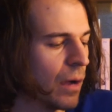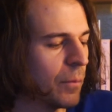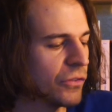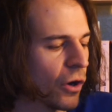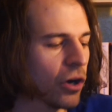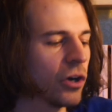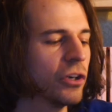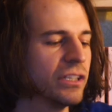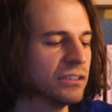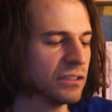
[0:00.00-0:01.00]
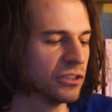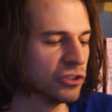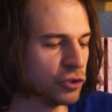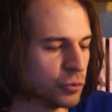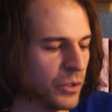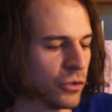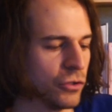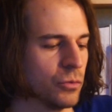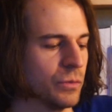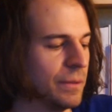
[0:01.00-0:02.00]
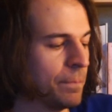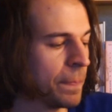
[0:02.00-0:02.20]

But the hardest spiritually,